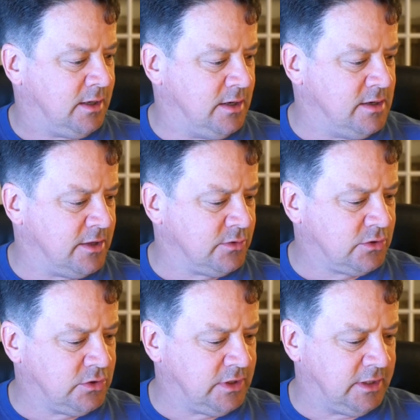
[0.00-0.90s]
Another
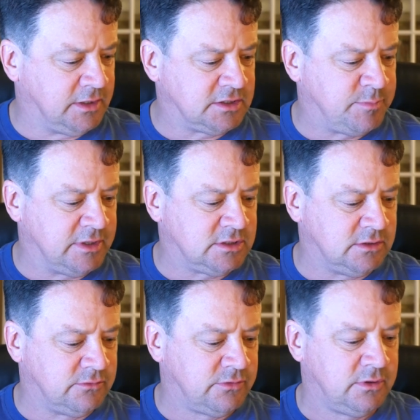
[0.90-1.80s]
good
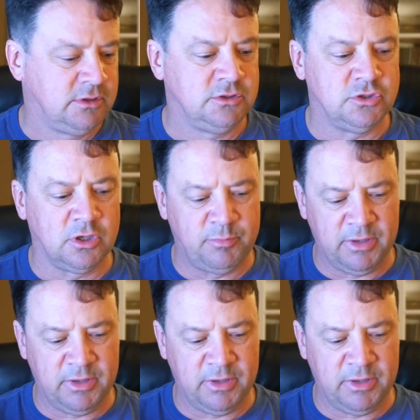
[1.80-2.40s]
inexpensive jerk